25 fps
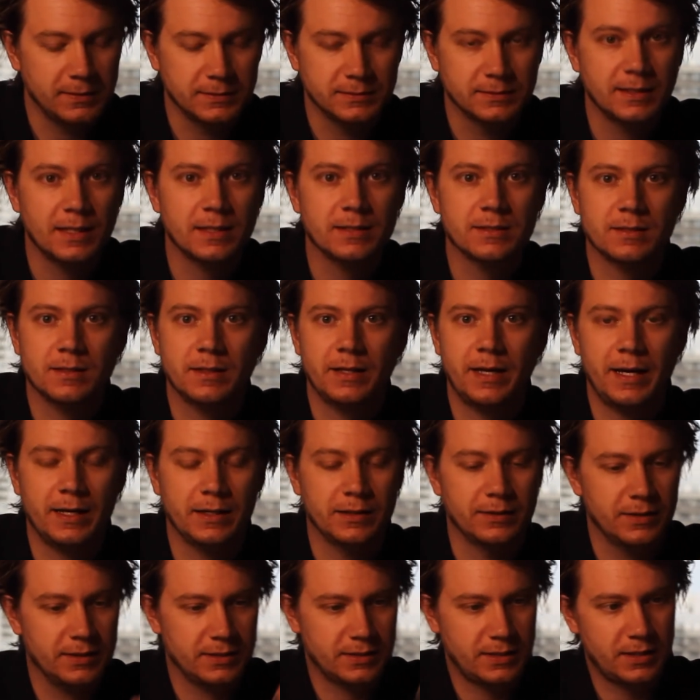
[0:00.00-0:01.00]
this
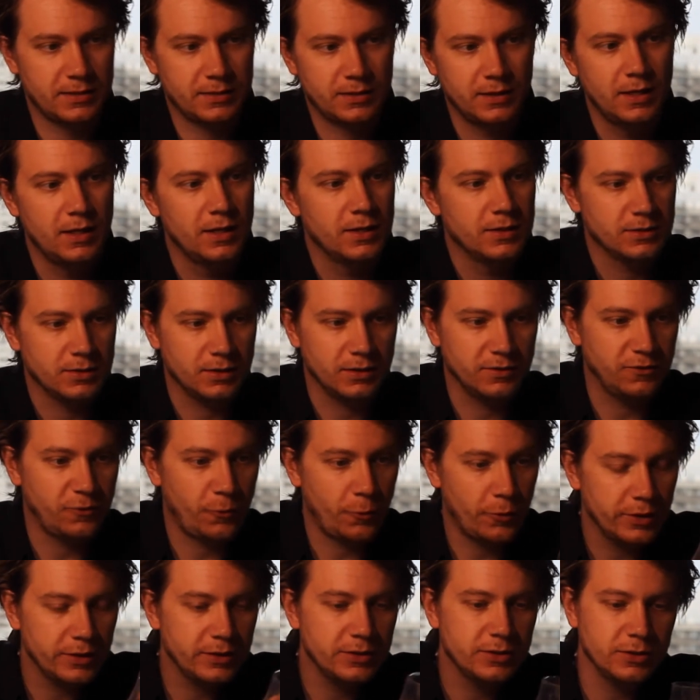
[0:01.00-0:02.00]
has, so the
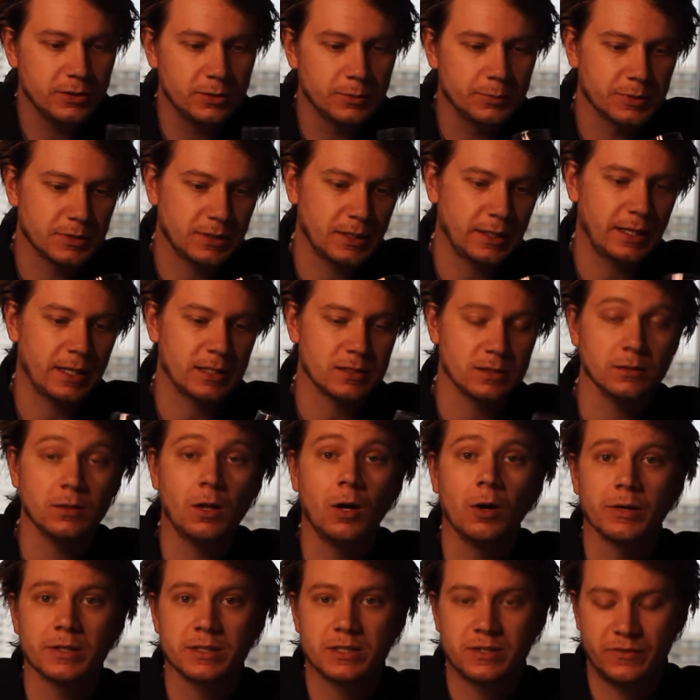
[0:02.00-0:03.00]
42% has the
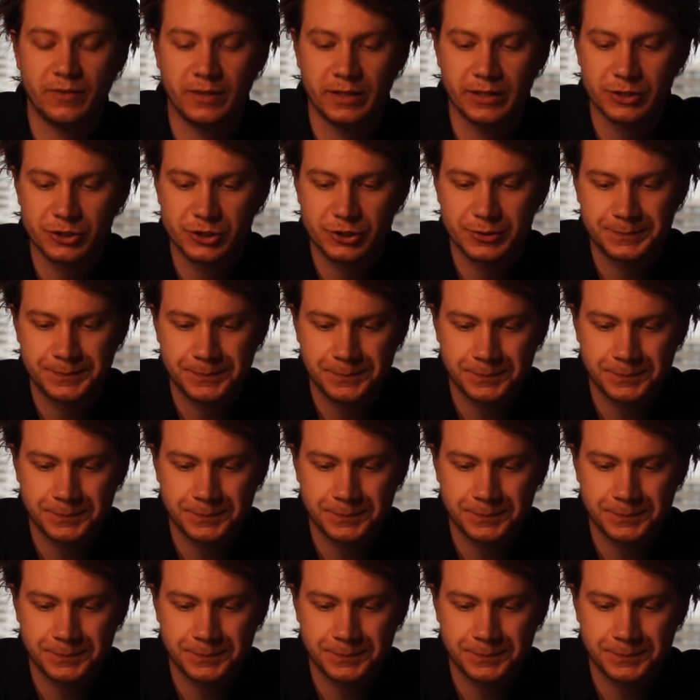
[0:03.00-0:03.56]
longest finish.